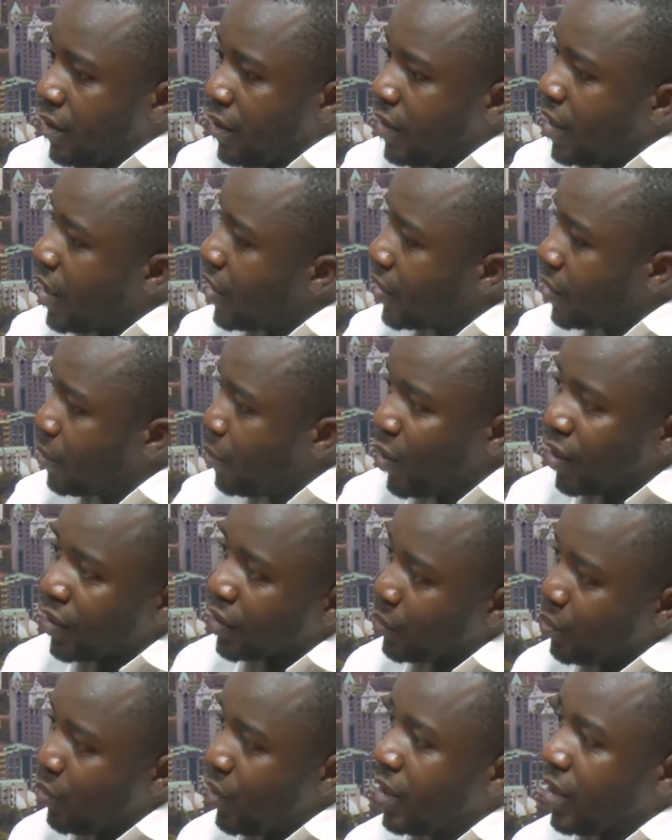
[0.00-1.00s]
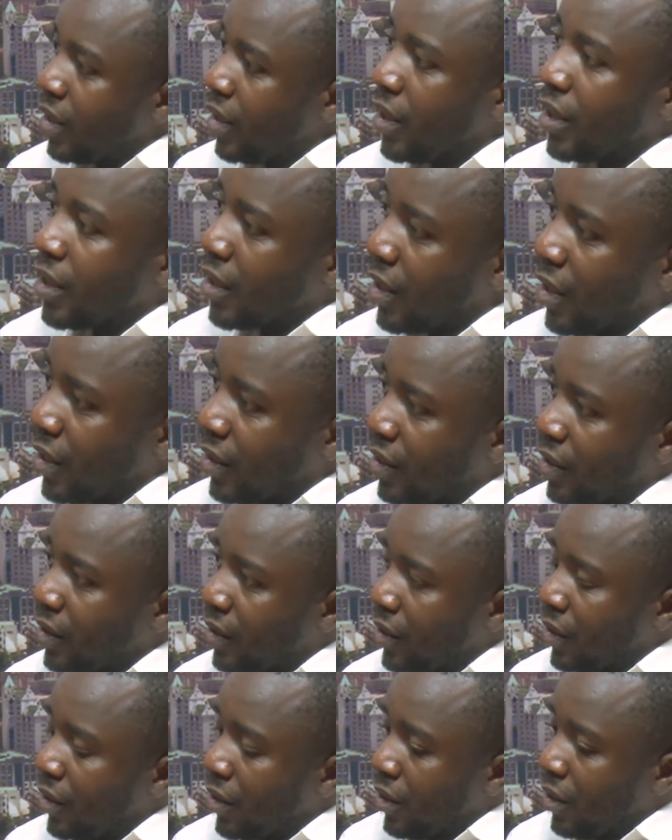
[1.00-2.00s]
that makes me think that
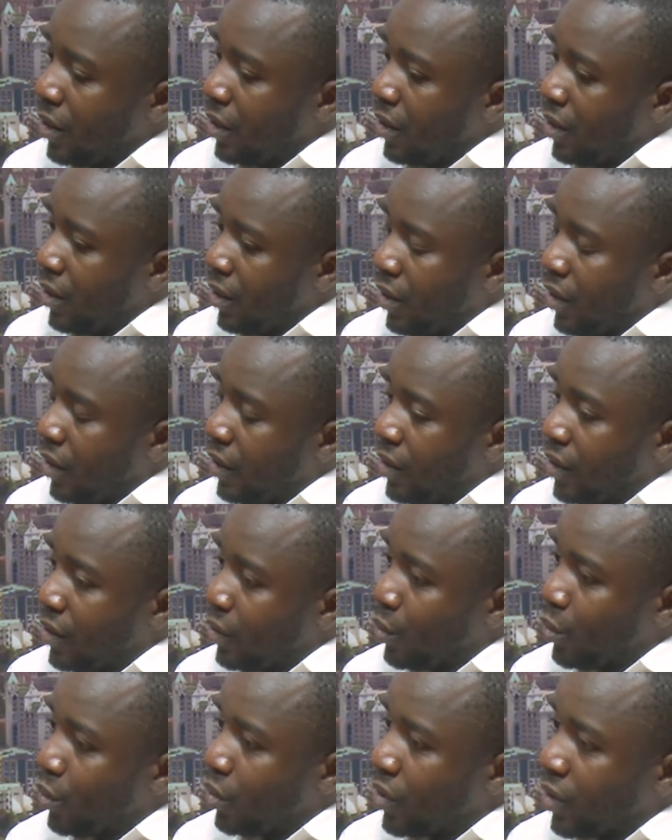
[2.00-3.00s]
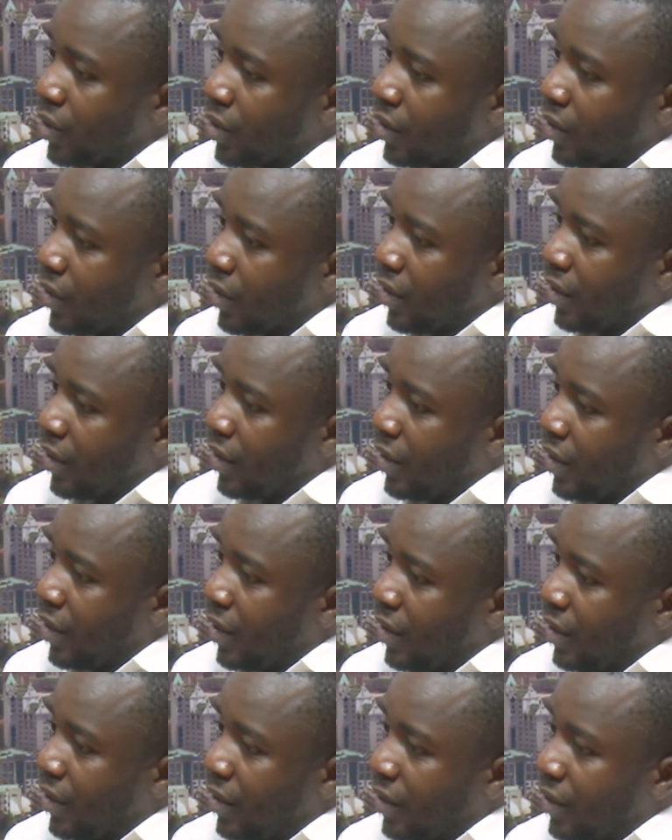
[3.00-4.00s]
he is not
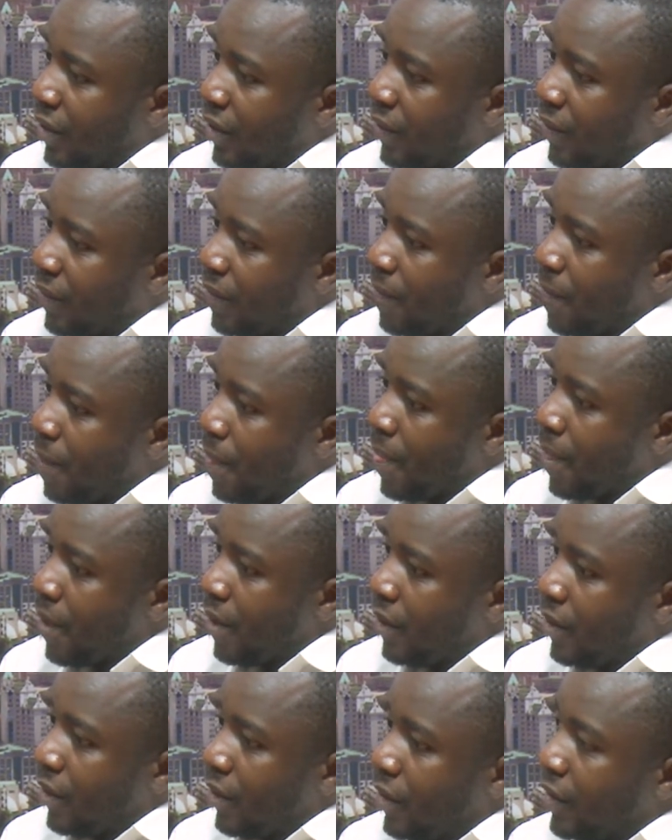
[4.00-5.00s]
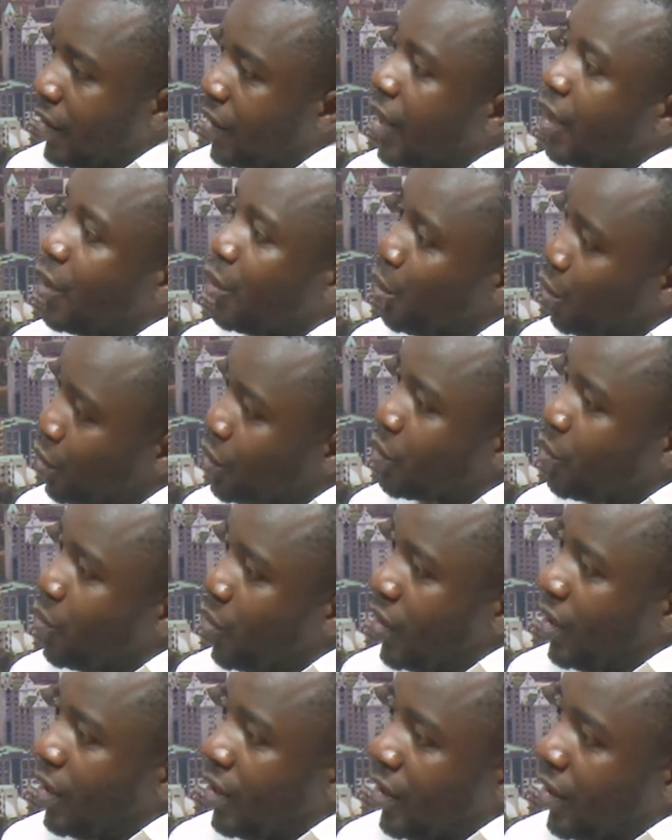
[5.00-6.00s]
the, he cannot
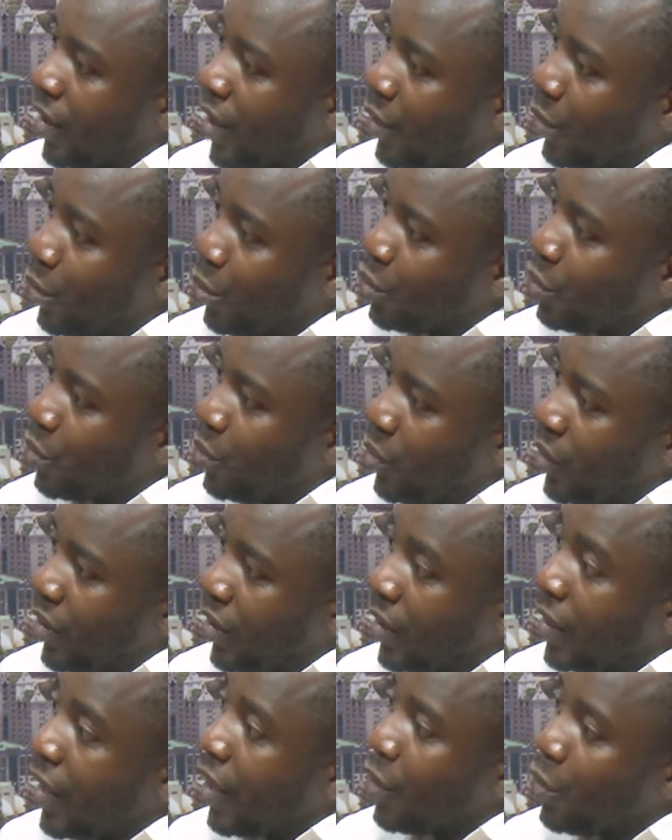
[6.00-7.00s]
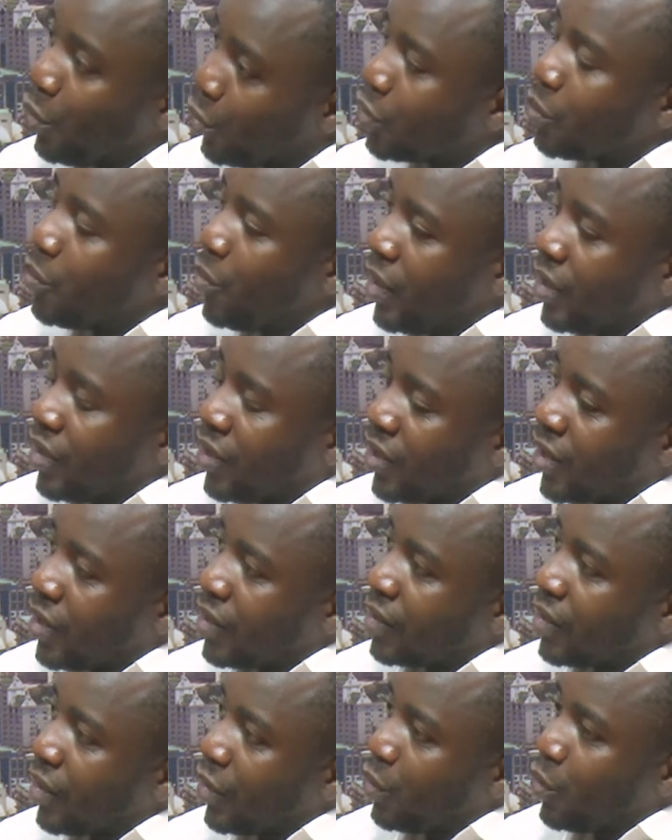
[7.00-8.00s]
be
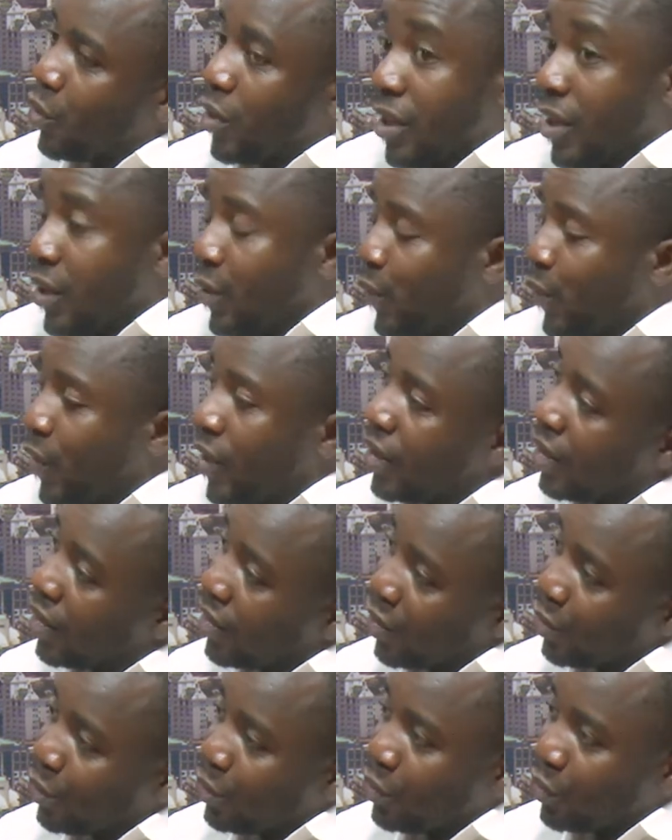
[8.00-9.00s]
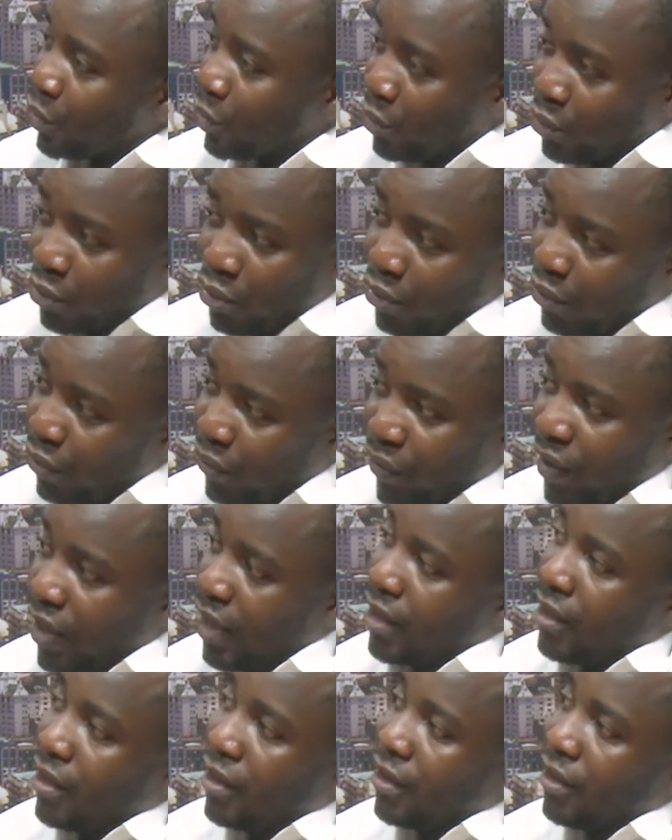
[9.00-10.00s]
entrusted with defending the Constitution of
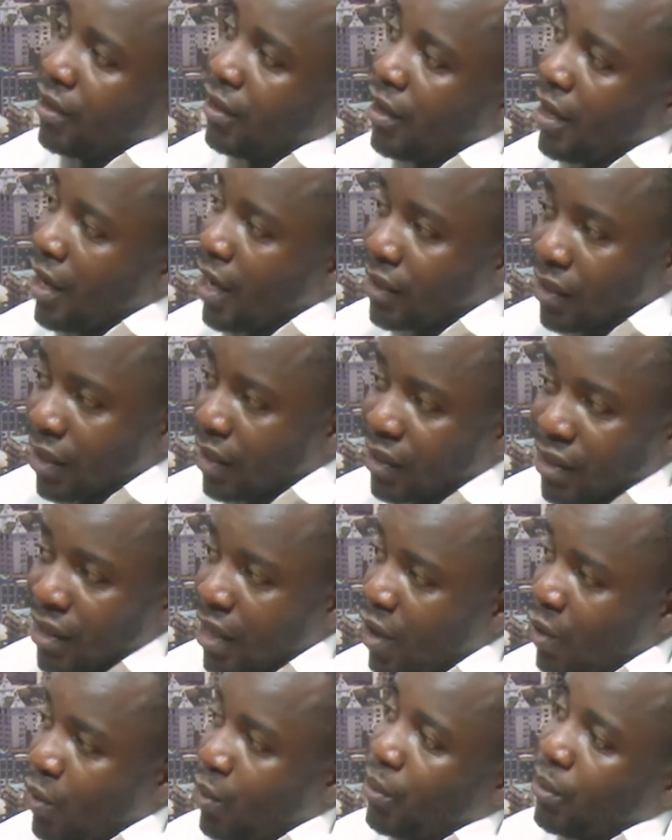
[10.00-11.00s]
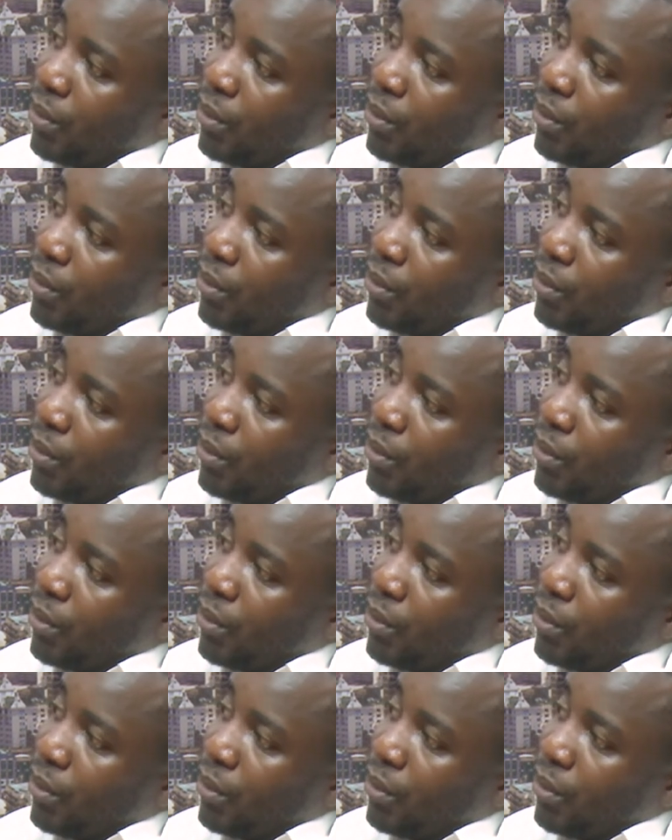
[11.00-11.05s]
Kenya as at now.